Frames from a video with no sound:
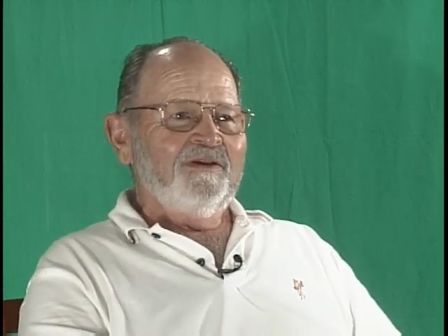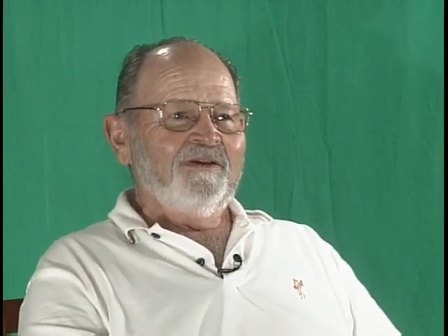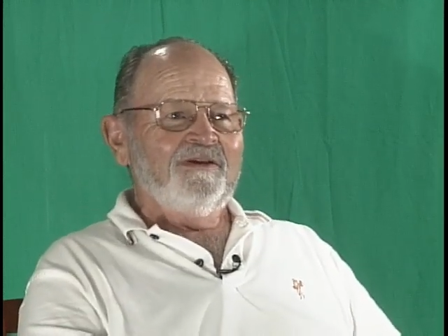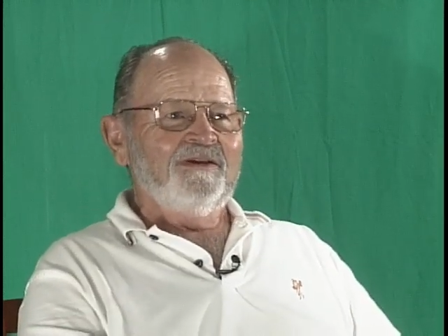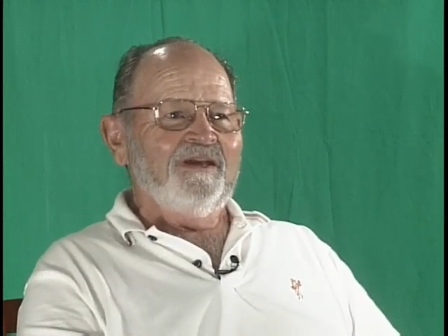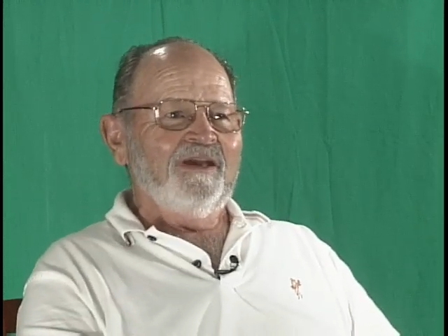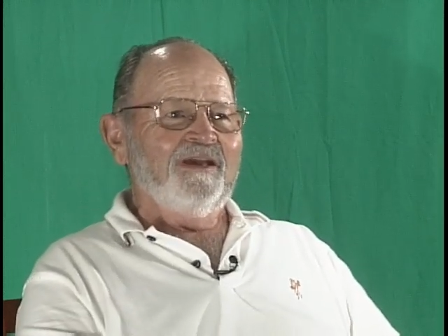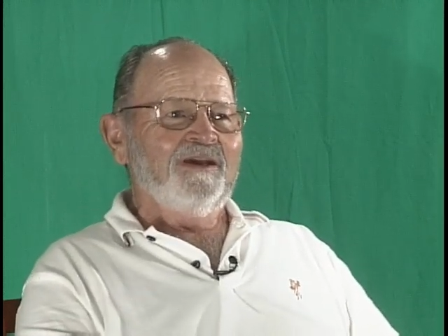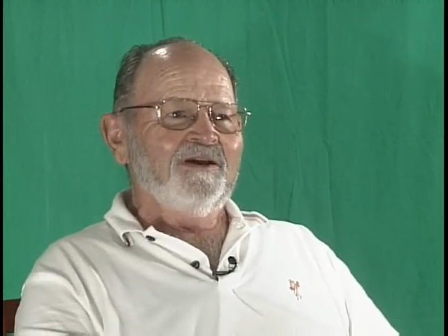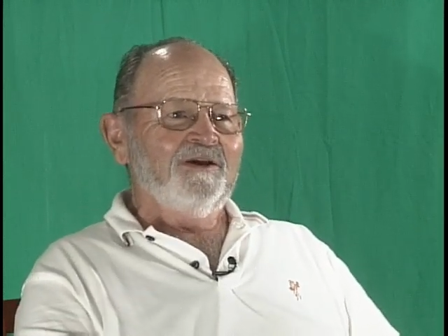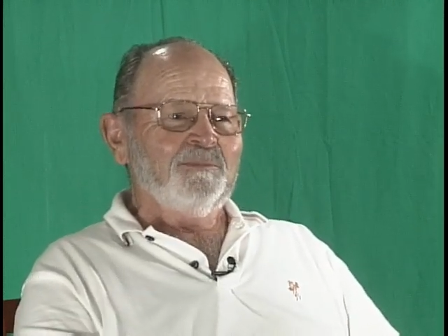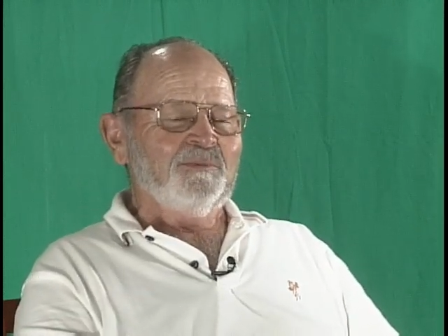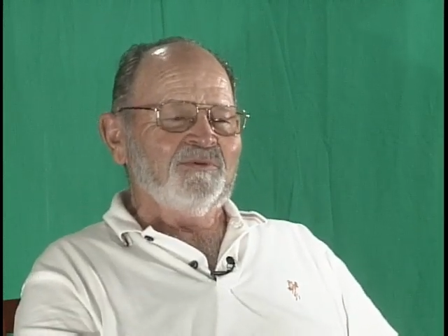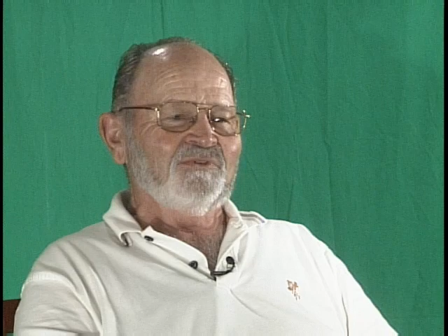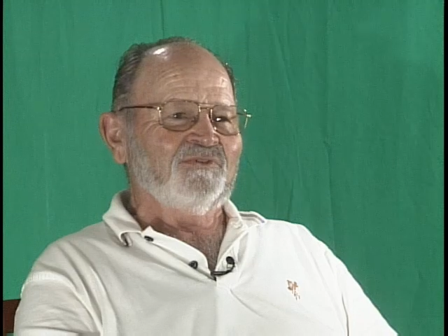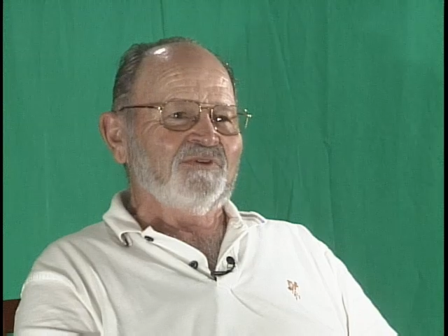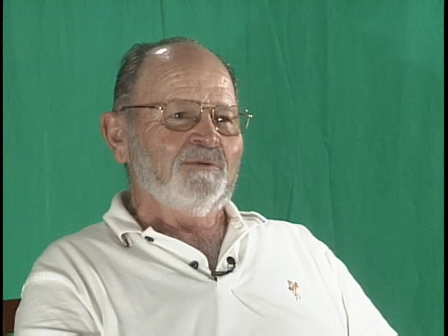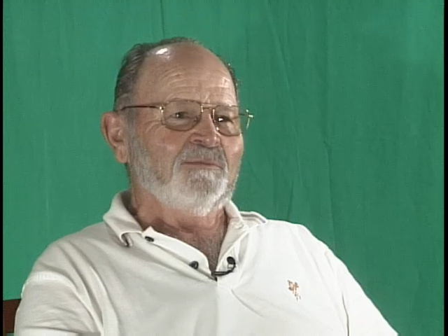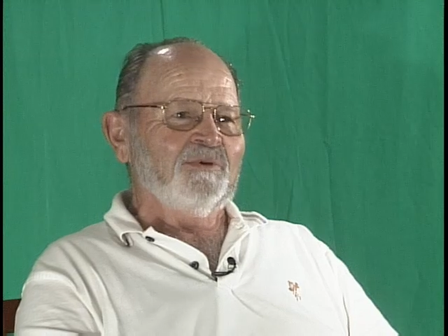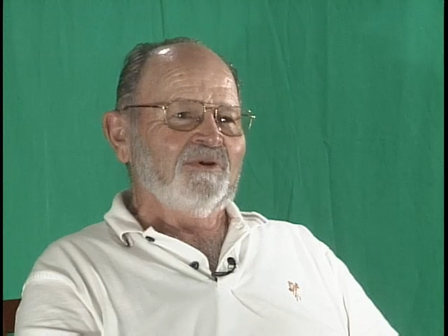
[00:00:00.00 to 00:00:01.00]
gang up in
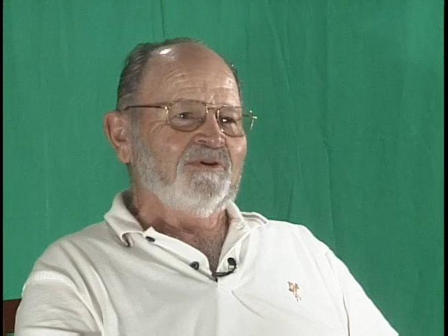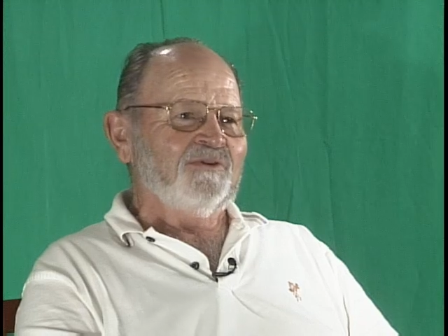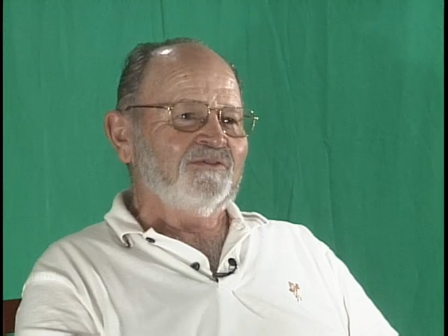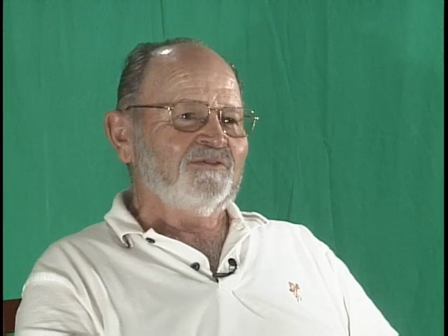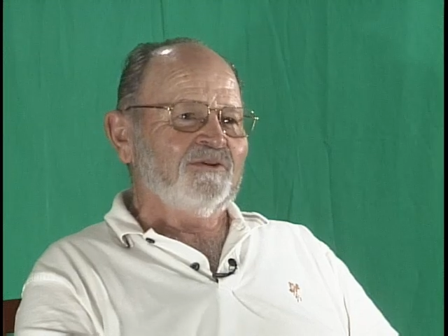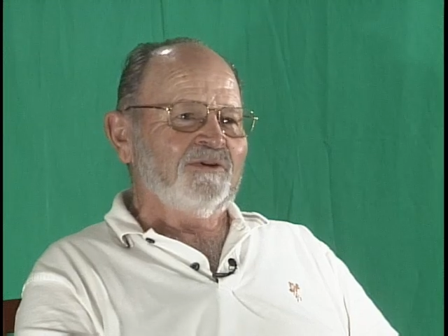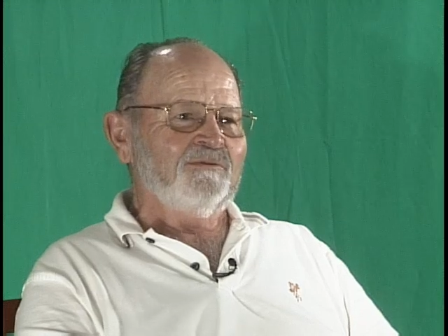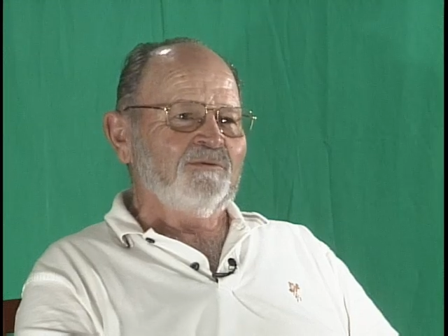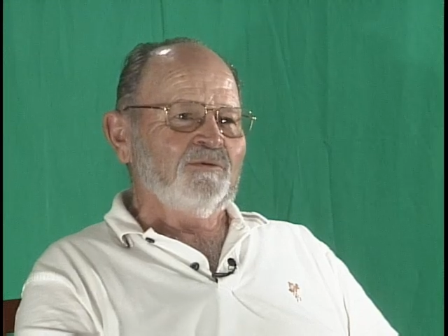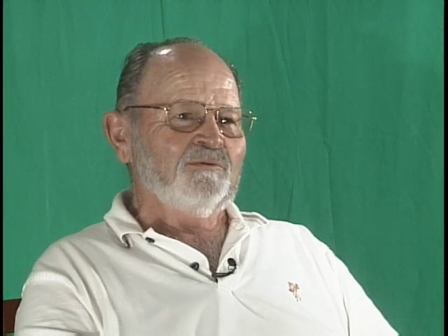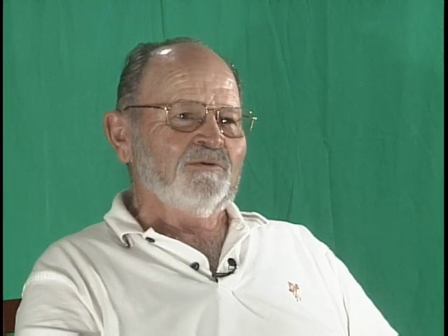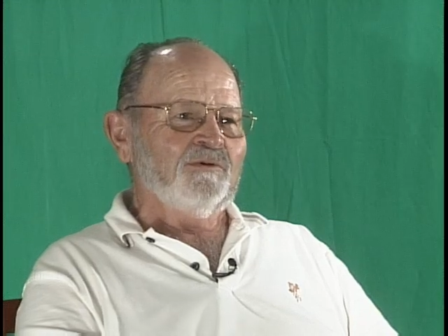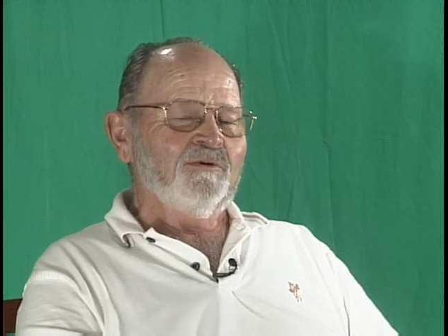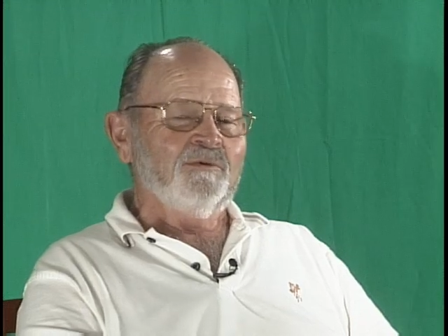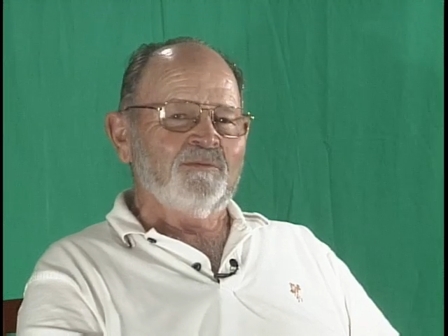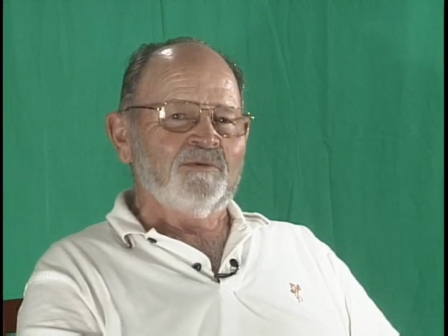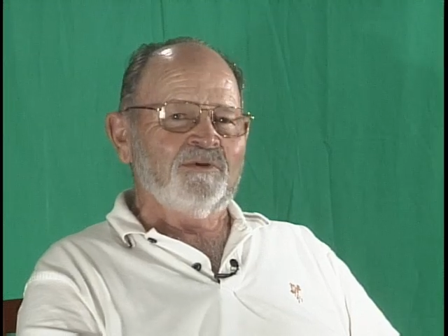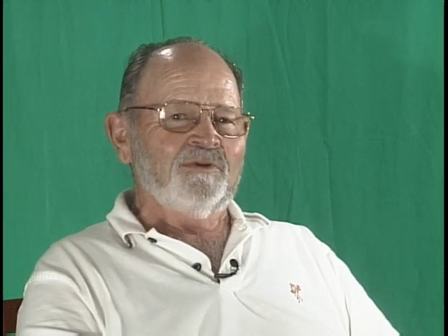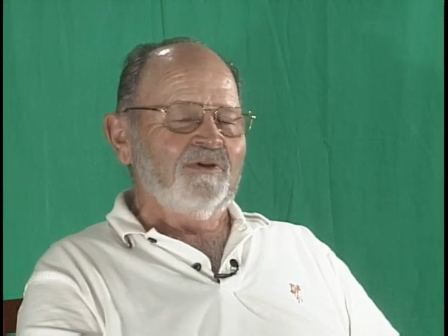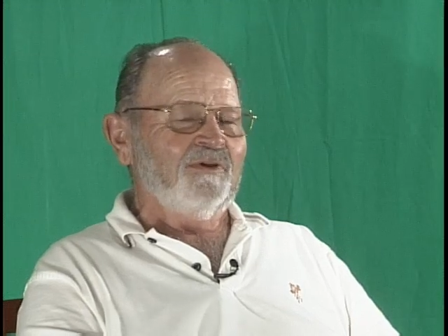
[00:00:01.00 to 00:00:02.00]
somebody's living
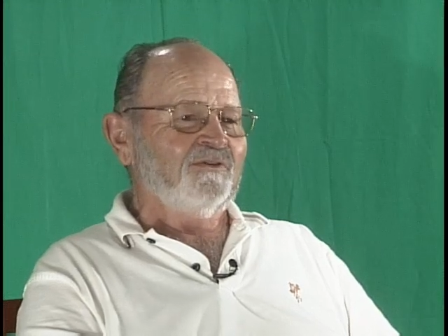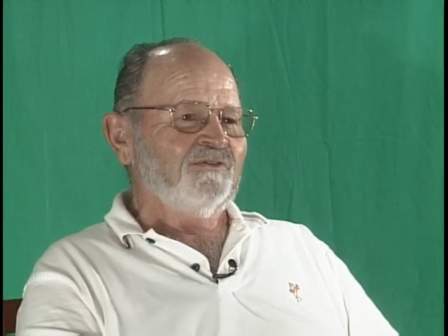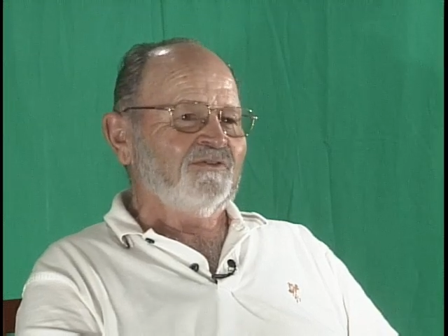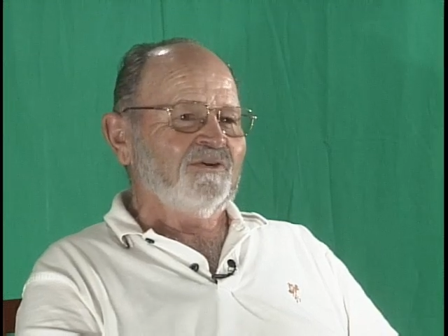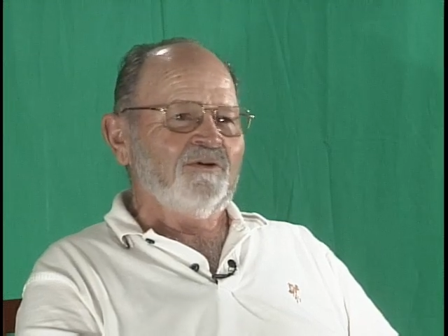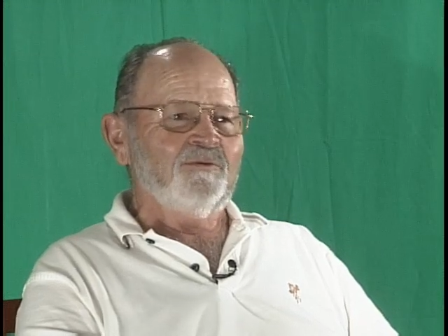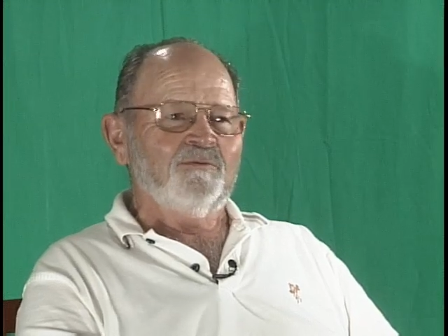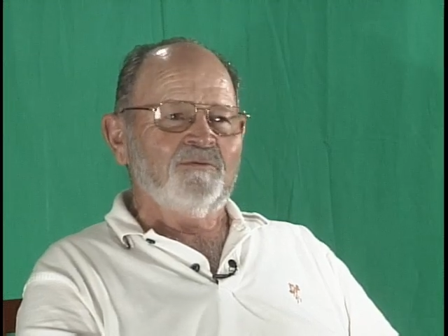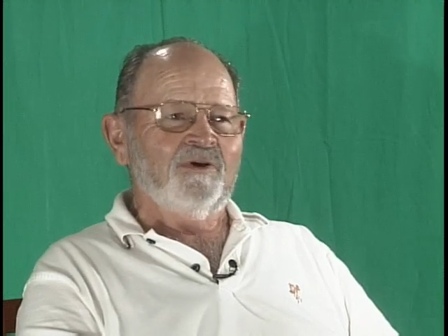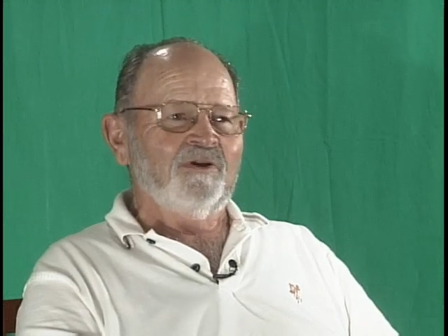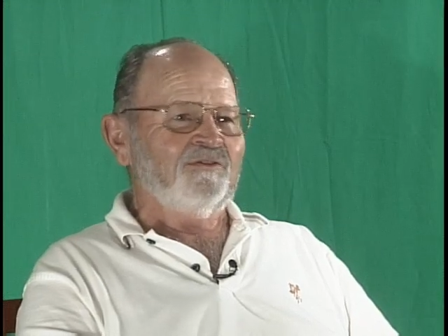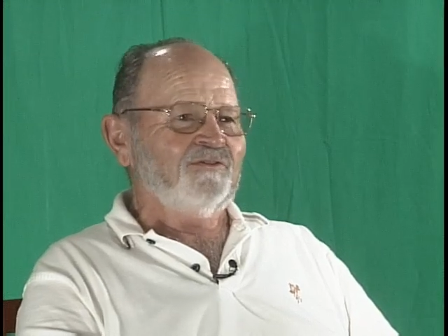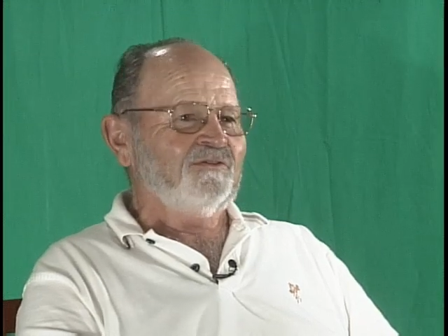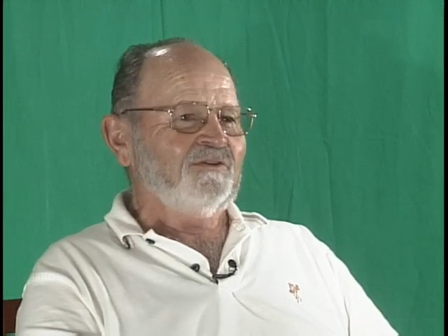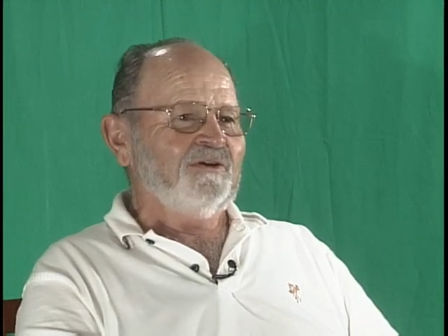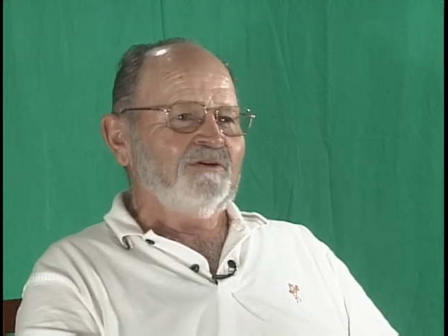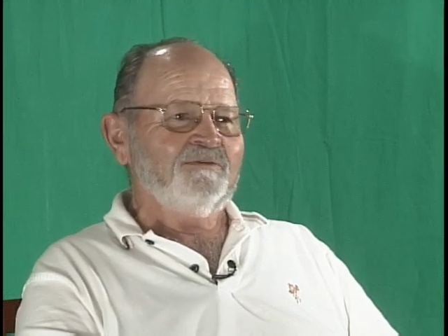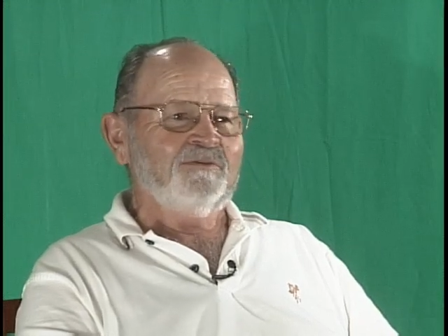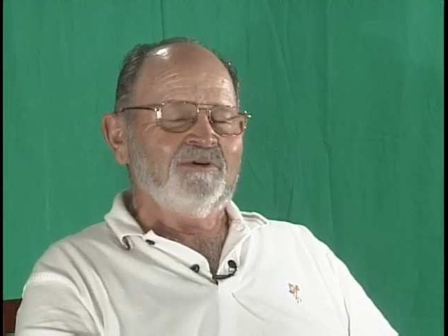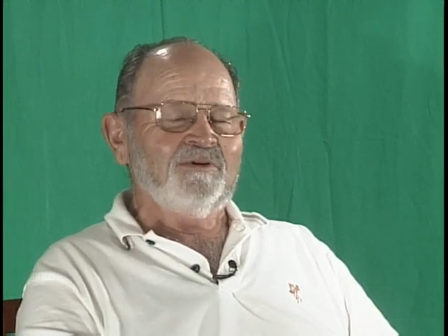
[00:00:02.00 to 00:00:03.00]
room and, and sit and watch
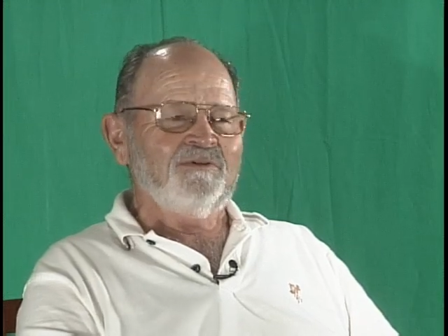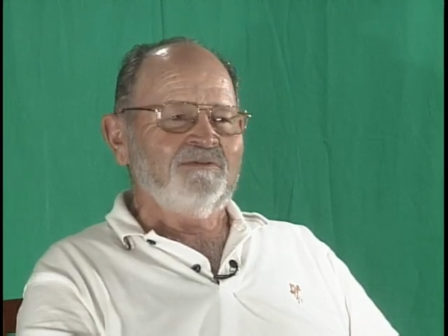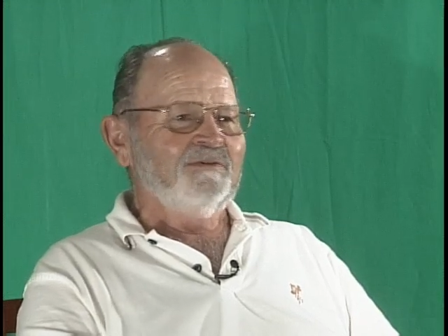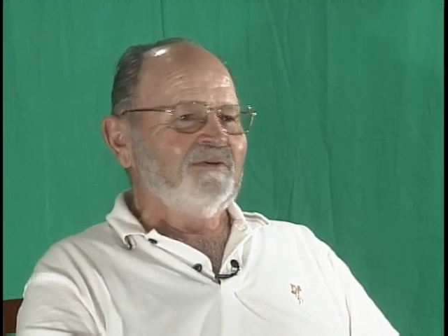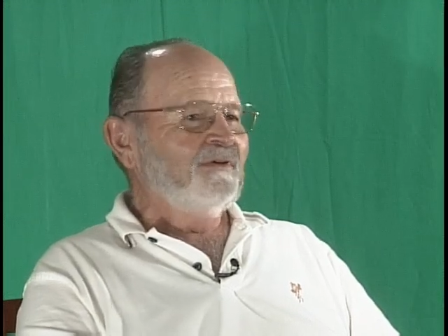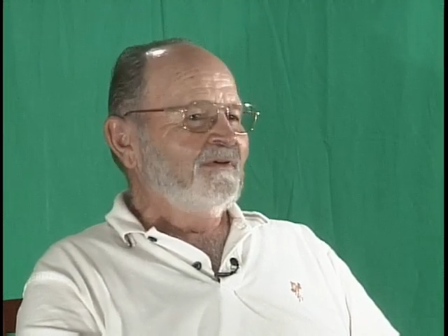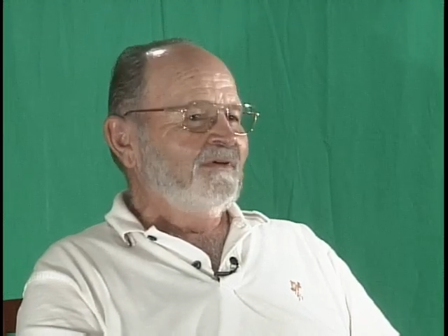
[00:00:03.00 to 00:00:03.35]
TV.